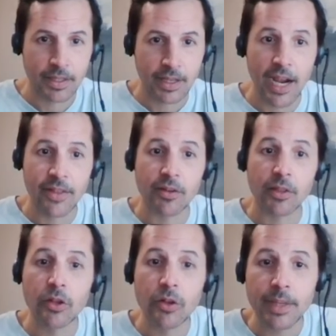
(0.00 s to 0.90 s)
And their
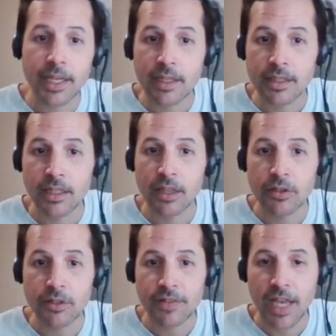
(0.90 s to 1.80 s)
looming
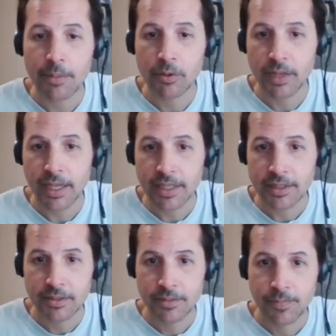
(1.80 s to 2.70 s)
dilutive capital
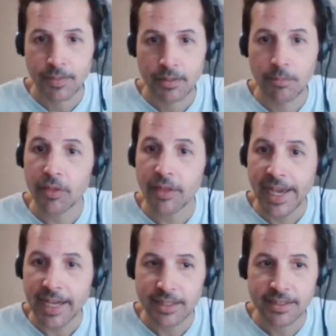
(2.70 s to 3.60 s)
raise. Both
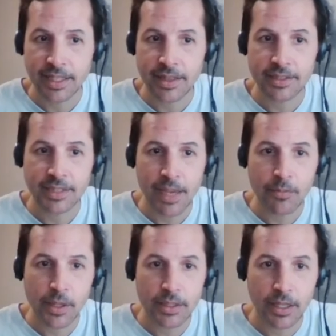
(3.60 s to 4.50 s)
catalysts hit the same
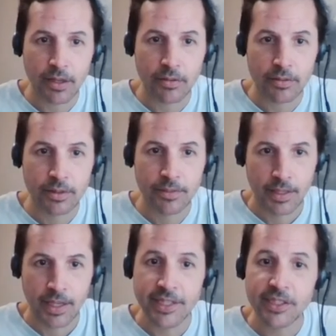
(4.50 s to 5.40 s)
window.
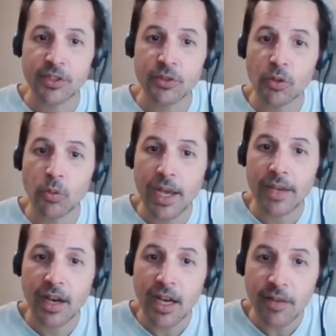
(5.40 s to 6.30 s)
Institutional
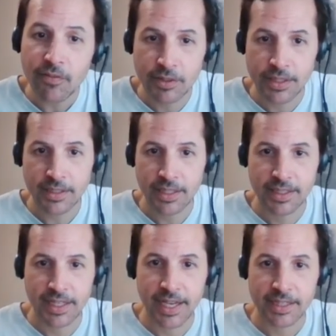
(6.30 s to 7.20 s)
wave up for
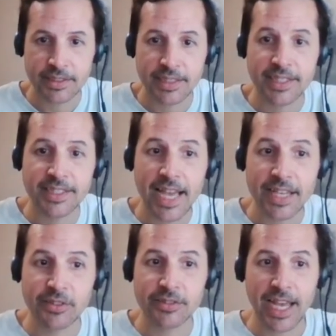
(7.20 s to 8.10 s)
CCCX,
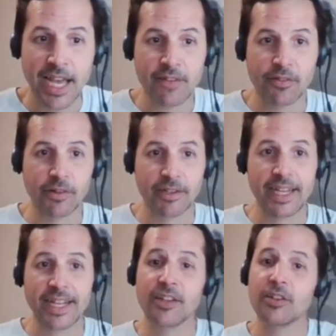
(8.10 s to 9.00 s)
disaster down for
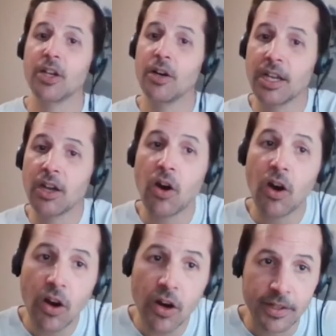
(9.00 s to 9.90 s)
Rigetti. They're going
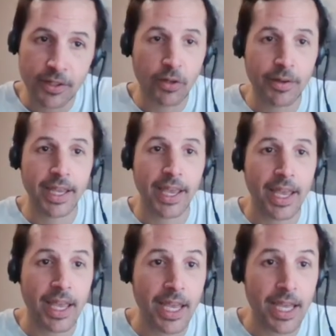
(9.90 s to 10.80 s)
hard. They're going
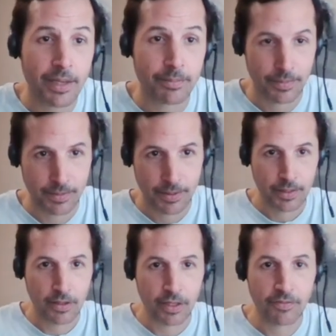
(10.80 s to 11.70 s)
ham
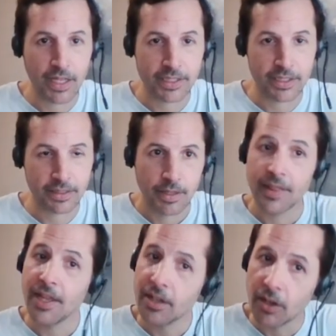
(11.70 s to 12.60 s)
on Infleqtion.
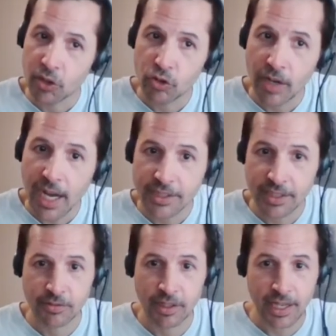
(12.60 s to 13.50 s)
And they are
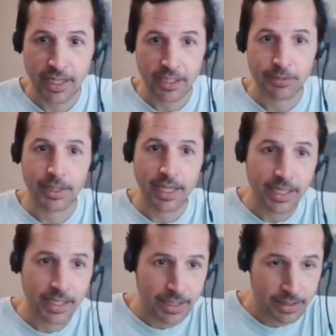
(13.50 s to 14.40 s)
trashing Rigetti
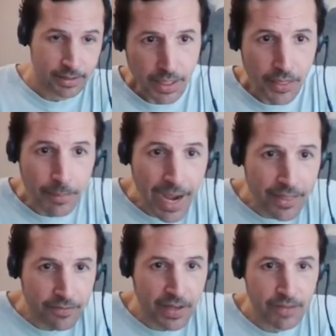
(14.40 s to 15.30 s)
spaghetti. The math
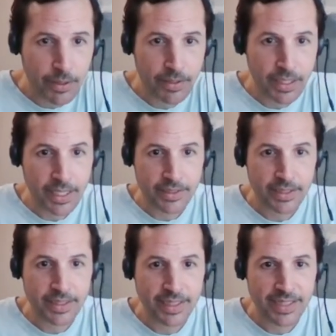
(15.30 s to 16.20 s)
at $5 billion each.
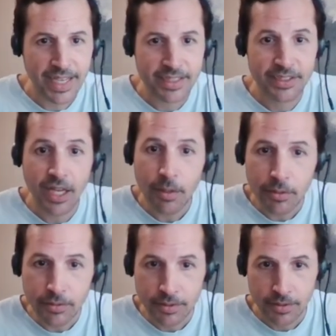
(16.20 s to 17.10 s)
CCCX
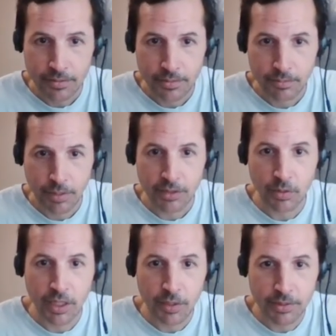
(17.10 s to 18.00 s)
doubles, plus
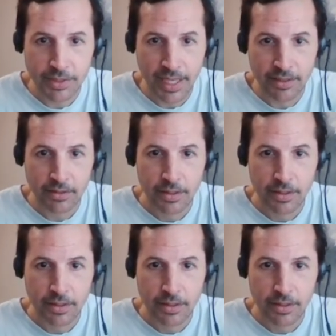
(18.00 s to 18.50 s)
100%.